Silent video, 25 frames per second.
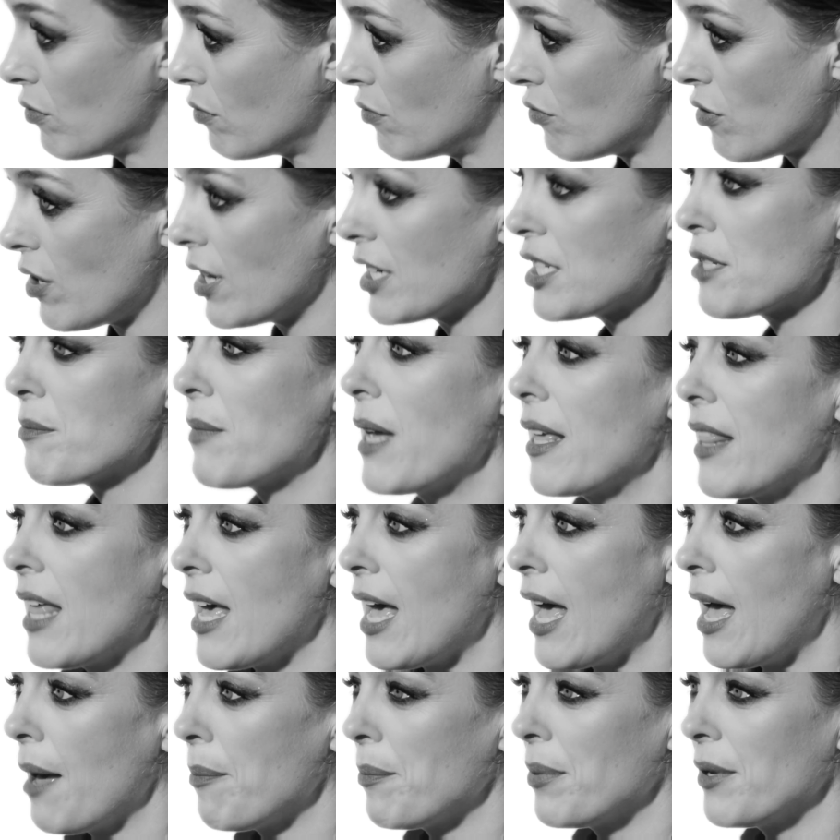trying to make
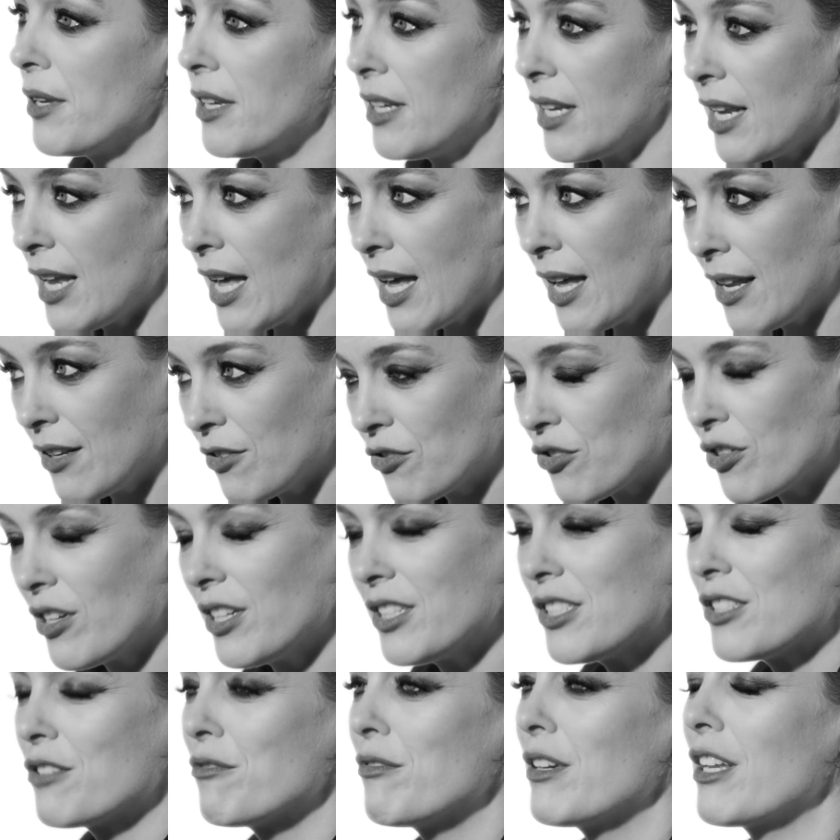that happen and
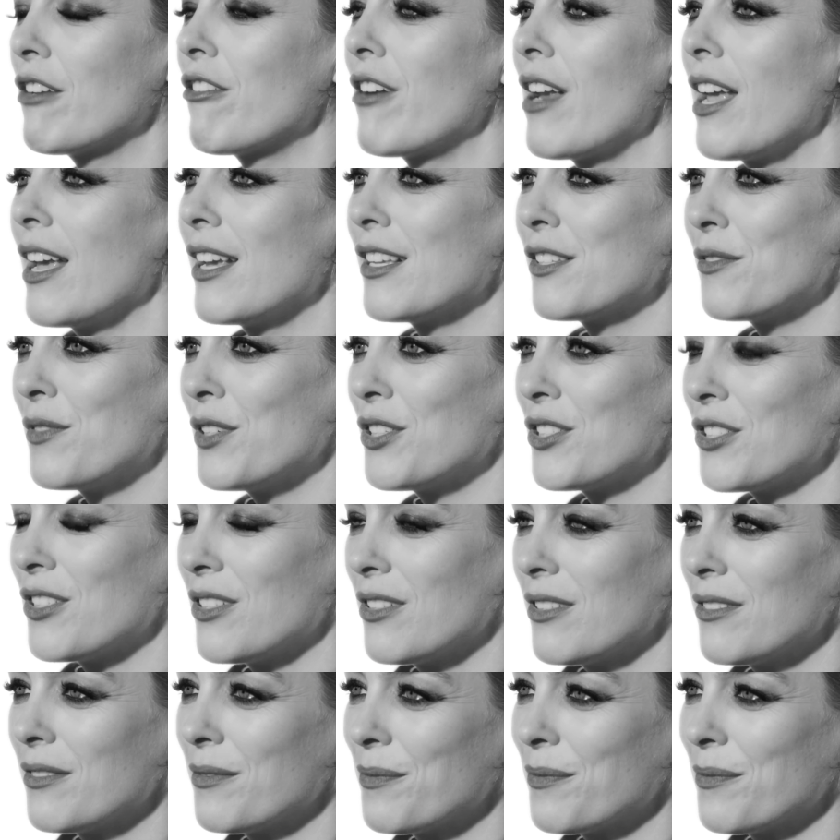tried to recreate his vision.